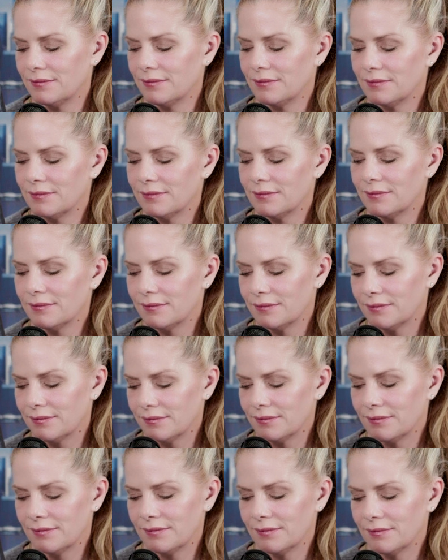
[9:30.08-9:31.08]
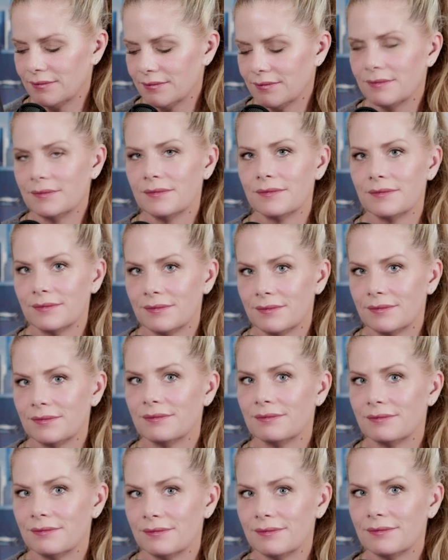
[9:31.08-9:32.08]

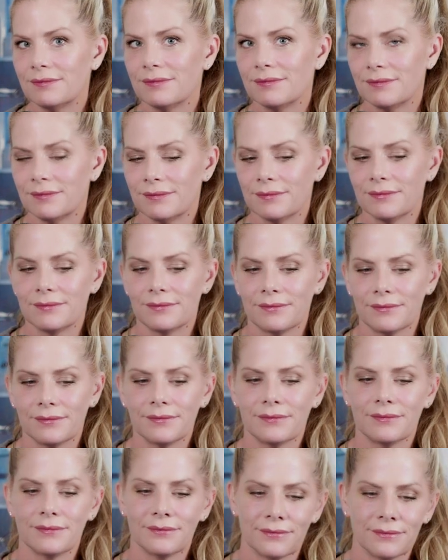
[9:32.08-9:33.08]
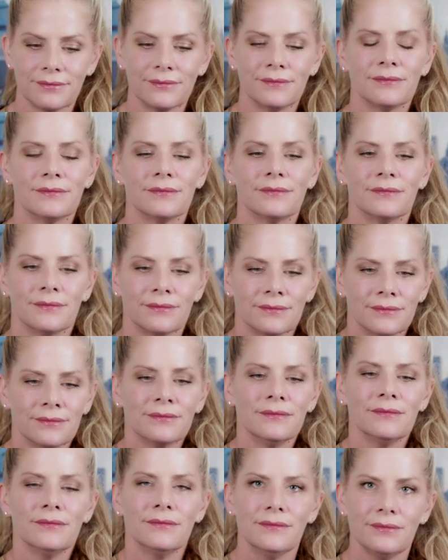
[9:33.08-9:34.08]

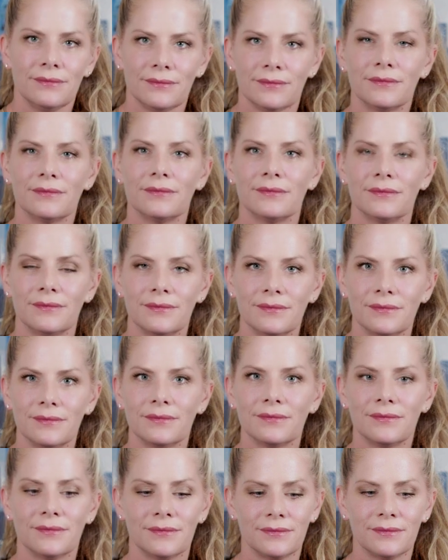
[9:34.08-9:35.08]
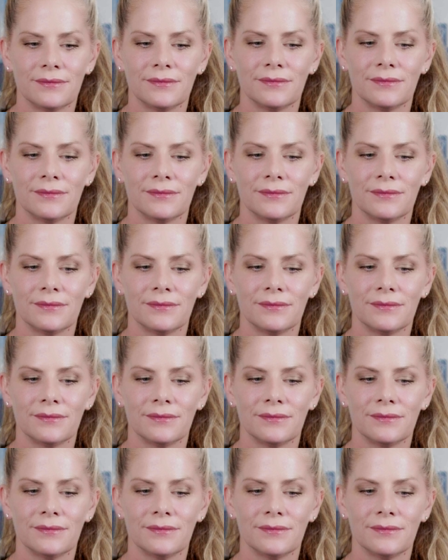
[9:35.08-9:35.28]
The person shown says nothing.